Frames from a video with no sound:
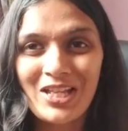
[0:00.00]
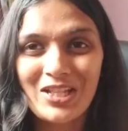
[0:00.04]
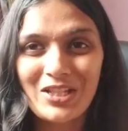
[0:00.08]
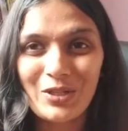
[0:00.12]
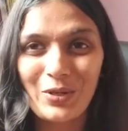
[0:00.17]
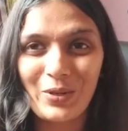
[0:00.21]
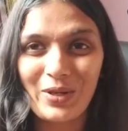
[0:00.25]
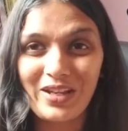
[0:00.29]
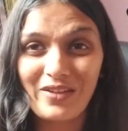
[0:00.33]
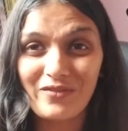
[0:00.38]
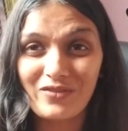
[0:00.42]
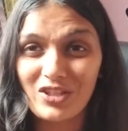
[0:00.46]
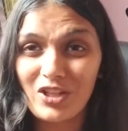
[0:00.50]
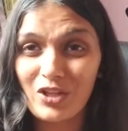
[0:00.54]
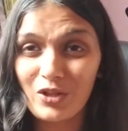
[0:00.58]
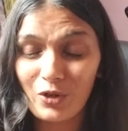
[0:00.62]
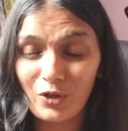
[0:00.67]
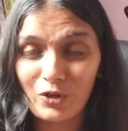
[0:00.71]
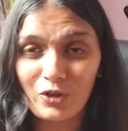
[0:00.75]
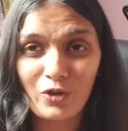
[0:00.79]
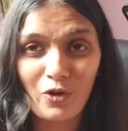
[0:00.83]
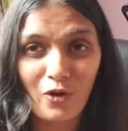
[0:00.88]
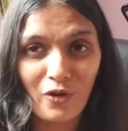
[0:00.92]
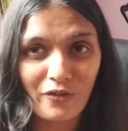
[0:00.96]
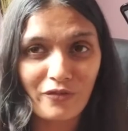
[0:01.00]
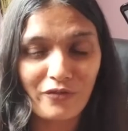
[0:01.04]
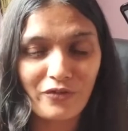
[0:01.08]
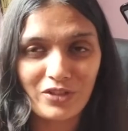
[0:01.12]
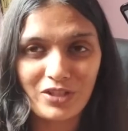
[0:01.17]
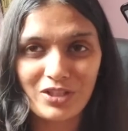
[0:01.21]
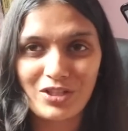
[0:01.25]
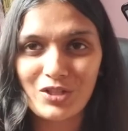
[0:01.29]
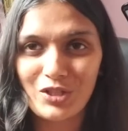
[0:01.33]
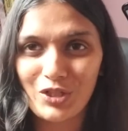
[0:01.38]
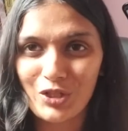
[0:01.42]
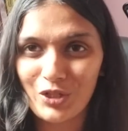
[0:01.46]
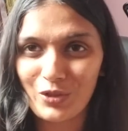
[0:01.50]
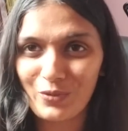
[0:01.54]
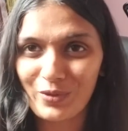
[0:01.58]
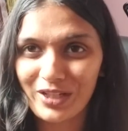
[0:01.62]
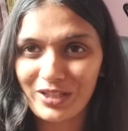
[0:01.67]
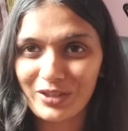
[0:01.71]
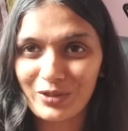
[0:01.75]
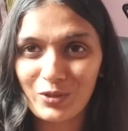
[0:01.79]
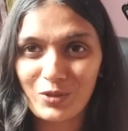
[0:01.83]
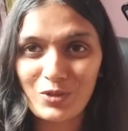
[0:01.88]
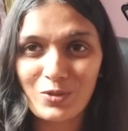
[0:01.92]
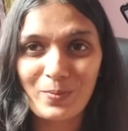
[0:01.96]
So if they're not confident
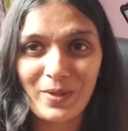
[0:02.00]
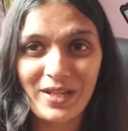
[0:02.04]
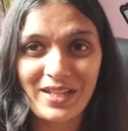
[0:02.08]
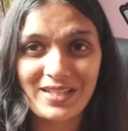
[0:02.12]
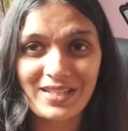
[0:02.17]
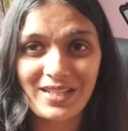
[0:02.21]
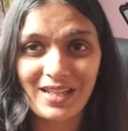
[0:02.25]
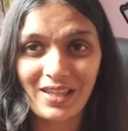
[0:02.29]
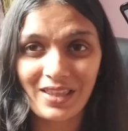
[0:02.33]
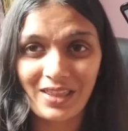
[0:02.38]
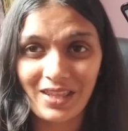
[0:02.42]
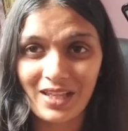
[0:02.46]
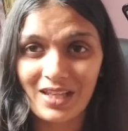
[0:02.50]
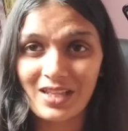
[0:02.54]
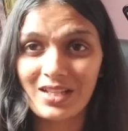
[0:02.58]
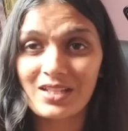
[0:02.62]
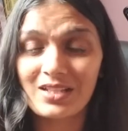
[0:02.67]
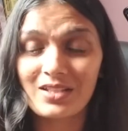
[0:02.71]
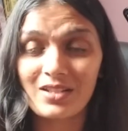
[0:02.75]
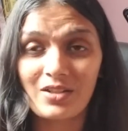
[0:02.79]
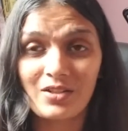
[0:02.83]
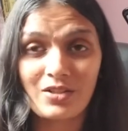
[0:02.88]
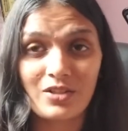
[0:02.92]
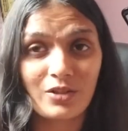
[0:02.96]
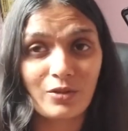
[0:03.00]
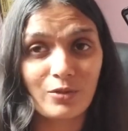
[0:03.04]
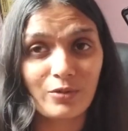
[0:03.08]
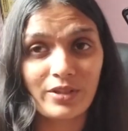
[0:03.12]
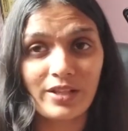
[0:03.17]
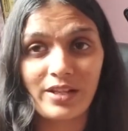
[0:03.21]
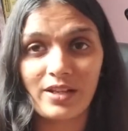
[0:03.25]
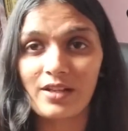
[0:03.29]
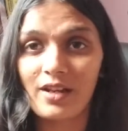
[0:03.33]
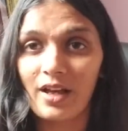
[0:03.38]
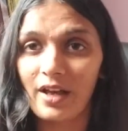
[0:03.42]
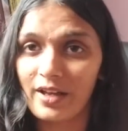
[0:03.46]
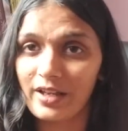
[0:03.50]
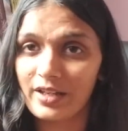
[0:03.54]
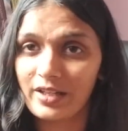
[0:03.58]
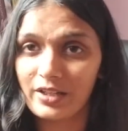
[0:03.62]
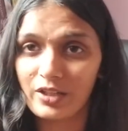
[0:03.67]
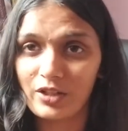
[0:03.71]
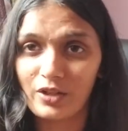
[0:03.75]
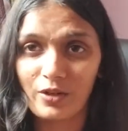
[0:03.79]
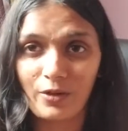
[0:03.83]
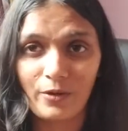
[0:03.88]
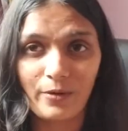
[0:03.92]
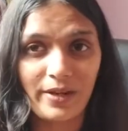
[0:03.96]
doing those basic things until they're
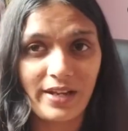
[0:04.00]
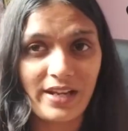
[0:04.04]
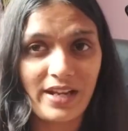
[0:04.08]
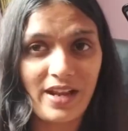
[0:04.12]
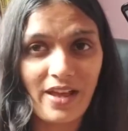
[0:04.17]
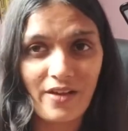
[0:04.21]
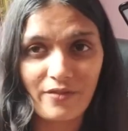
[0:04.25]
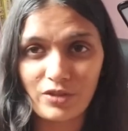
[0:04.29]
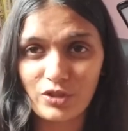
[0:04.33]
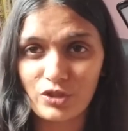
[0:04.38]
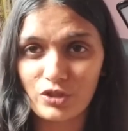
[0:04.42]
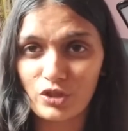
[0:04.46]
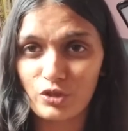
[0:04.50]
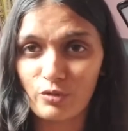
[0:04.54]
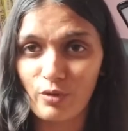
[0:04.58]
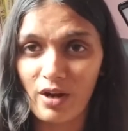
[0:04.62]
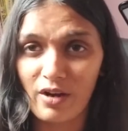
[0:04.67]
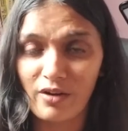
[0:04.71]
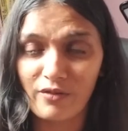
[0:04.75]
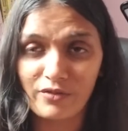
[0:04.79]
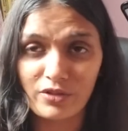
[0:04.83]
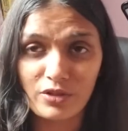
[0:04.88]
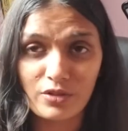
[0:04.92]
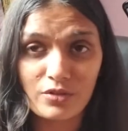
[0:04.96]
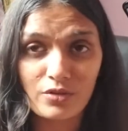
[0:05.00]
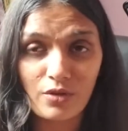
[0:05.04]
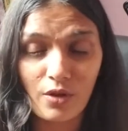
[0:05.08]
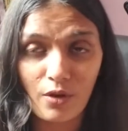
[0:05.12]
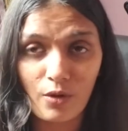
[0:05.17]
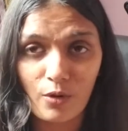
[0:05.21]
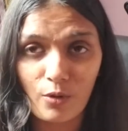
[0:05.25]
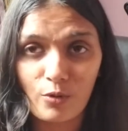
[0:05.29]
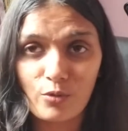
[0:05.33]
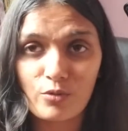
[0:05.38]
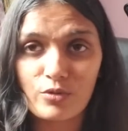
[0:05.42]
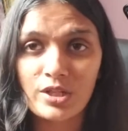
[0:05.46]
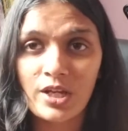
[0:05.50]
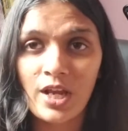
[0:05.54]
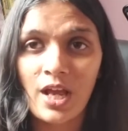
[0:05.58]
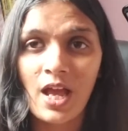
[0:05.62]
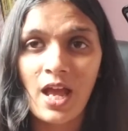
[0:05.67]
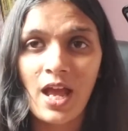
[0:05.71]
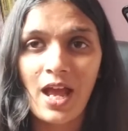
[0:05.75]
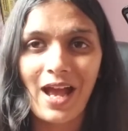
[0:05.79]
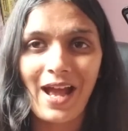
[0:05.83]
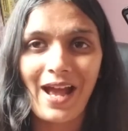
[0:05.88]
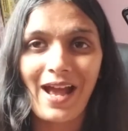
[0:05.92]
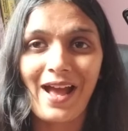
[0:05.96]
like, 11 to 12 years old,
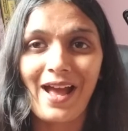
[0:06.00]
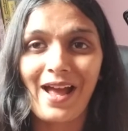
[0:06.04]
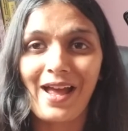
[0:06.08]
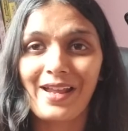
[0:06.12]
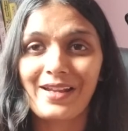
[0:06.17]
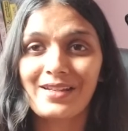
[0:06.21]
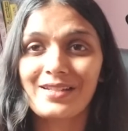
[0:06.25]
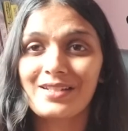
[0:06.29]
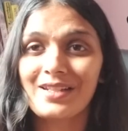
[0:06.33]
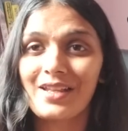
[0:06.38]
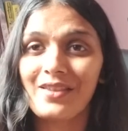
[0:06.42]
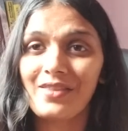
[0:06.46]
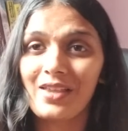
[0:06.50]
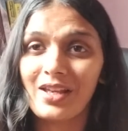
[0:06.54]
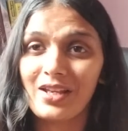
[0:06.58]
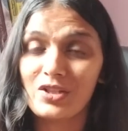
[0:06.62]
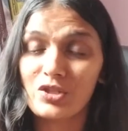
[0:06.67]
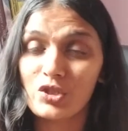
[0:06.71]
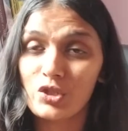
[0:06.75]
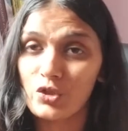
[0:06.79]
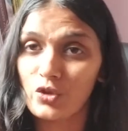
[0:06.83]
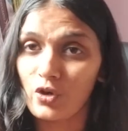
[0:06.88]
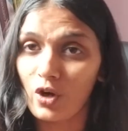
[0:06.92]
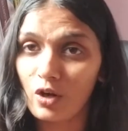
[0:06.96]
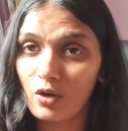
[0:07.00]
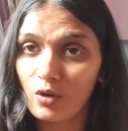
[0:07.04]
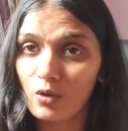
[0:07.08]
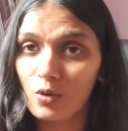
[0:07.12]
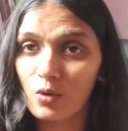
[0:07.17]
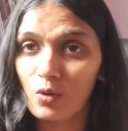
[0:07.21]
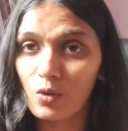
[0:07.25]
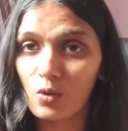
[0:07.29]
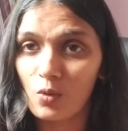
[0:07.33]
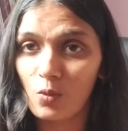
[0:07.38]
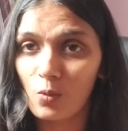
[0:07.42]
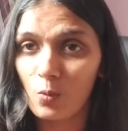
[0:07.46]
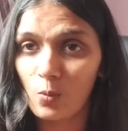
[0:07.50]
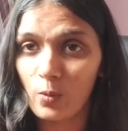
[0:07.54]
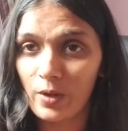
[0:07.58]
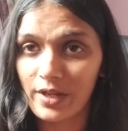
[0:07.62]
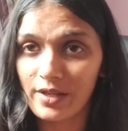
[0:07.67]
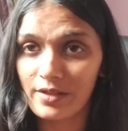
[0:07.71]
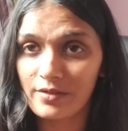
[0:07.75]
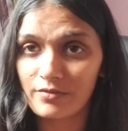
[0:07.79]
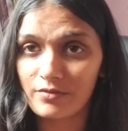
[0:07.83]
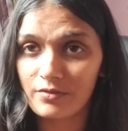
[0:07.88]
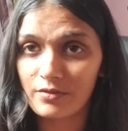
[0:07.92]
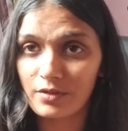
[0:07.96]
and they struggle
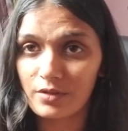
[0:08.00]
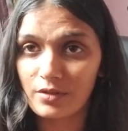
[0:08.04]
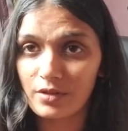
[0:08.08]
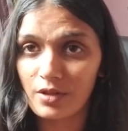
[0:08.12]
with,